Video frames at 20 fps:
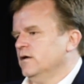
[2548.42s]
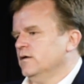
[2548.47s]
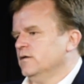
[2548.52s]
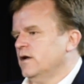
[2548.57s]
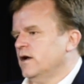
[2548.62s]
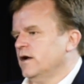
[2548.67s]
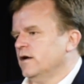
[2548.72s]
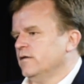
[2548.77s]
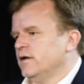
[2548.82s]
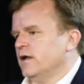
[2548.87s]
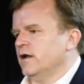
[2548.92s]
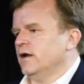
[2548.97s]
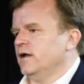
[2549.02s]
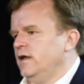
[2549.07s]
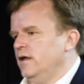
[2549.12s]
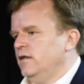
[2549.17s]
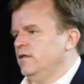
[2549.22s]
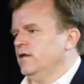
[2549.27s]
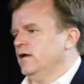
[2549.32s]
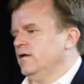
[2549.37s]
lot of kind of
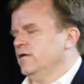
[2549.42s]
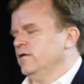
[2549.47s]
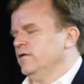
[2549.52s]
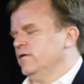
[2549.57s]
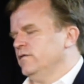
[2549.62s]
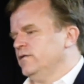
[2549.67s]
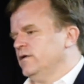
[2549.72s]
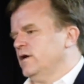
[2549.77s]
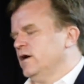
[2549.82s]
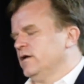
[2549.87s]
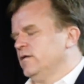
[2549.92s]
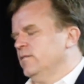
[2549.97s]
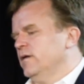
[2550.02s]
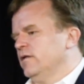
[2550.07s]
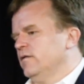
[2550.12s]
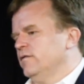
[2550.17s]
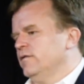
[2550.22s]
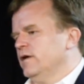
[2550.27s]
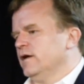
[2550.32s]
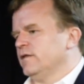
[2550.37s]
key thinkers have talked
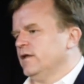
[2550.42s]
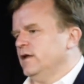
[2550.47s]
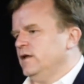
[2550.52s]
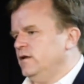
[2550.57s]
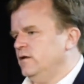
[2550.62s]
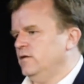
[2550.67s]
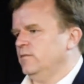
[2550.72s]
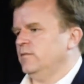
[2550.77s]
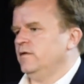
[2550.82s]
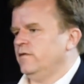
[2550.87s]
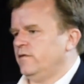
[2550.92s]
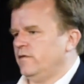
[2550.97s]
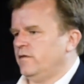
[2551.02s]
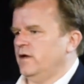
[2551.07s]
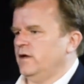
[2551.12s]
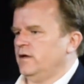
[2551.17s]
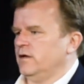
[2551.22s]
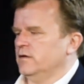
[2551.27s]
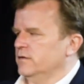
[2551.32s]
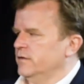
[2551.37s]
about the fact that humans
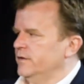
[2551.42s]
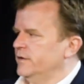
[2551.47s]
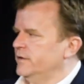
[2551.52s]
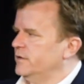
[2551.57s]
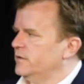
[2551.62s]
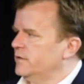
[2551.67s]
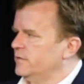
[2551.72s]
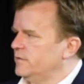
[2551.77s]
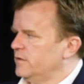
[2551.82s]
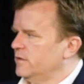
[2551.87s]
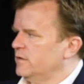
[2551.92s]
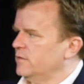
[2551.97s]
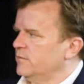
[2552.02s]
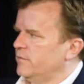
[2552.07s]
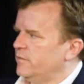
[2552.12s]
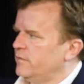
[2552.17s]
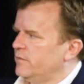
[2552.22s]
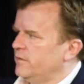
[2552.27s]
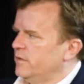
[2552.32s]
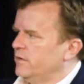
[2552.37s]
think in linear
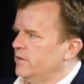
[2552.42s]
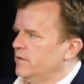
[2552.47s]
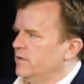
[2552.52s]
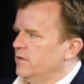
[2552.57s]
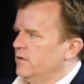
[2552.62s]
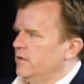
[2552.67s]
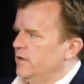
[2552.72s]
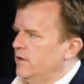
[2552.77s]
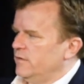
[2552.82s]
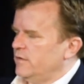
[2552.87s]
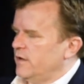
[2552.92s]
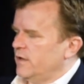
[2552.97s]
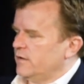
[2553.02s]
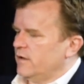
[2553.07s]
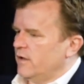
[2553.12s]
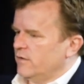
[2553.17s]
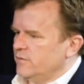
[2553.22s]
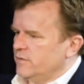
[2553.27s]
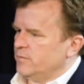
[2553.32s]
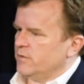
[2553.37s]
terms, right, and
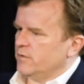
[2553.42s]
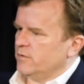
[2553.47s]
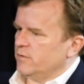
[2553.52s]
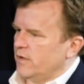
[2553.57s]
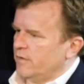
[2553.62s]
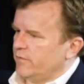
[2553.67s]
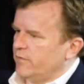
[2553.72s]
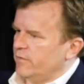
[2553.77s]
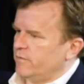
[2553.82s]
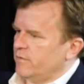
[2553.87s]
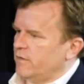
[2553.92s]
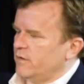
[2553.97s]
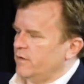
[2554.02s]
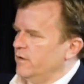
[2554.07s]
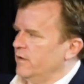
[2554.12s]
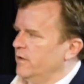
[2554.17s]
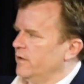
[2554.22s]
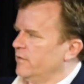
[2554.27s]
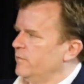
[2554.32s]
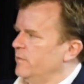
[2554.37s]
technology progresses on
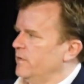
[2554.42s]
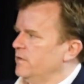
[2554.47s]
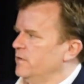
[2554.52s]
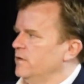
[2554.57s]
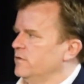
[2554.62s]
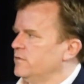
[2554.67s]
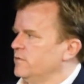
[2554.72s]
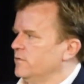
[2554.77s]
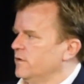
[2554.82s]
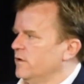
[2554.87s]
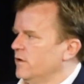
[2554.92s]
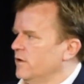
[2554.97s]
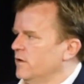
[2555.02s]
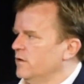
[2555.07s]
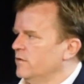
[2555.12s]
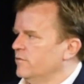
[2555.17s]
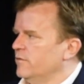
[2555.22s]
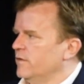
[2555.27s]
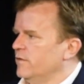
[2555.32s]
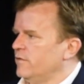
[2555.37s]
an exponential
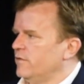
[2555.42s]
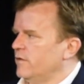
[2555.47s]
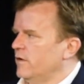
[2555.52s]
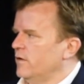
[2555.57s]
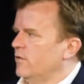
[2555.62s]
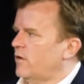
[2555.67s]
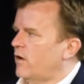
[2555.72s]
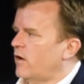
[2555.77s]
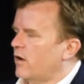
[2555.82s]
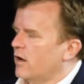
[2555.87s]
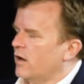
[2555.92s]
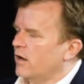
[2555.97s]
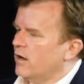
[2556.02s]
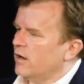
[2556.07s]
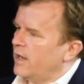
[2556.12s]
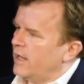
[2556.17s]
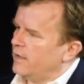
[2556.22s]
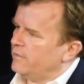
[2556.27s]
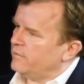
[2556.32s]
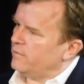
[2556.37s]
curve. And so
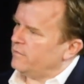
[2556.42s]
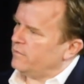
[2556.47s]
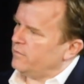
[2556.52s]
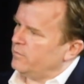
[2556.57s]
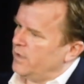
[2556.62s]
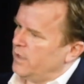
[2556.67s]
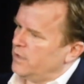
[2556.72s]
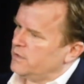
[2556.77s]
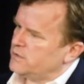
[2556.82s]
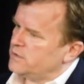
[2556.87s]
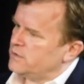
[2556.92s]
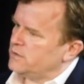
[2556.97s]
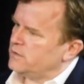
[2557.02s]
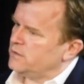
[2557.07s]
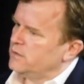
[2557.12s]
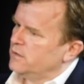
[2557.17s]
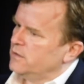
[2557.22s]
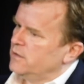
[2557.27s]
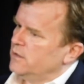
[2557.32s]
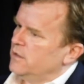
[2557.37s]
our
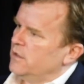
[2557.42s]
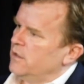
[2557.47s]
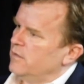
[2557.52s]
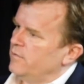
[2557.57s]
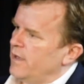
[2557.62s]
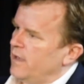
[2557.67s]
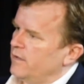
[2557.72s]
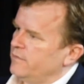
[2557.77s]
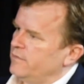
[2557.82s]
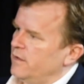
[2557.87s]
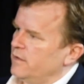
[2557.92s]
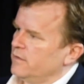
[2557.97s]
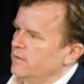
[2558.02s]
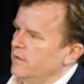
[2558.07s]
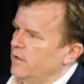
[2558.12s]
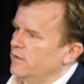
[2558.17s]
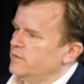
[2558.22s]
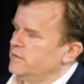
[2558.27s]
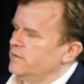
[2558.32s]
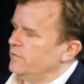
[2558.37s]
anticipation of how
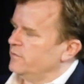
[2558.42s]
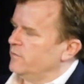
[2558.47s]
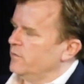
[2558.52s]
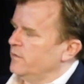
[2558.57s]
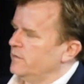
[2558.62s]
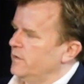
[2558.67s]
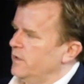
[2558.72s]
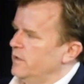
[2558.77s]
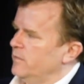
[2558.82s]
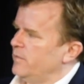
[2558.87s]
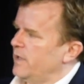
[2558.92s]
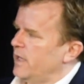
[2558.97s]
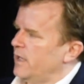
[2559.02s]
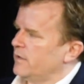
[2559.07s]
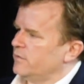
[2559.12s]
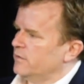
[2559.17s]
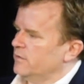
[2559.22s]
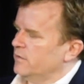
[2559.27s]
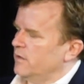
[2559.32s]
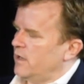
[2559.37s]
technology is going to
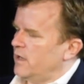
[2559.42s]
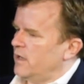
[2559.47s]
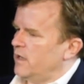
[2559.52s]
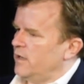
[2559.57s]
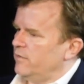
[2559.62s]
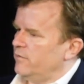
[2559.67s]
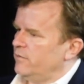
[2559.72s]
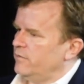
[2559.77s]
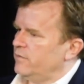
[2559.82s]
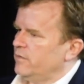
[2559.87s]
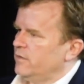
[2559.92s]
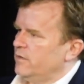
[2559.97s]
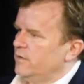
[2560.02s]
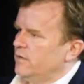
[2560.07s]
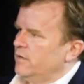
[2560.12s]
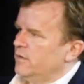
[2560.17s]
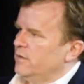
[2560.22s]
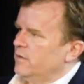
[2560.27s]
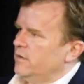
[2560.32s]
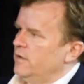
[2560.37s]
impact our lives
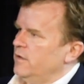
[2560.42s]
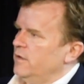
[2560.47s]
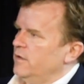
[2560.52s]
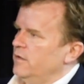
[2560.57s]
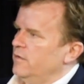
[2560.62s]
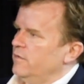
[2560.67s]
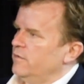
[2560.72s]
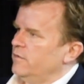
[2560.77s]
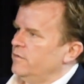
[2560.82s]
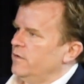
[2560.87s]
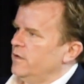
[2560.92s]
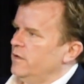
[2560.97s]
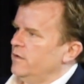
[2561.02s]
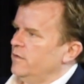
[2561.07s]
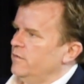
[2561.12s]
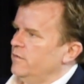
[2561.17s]
is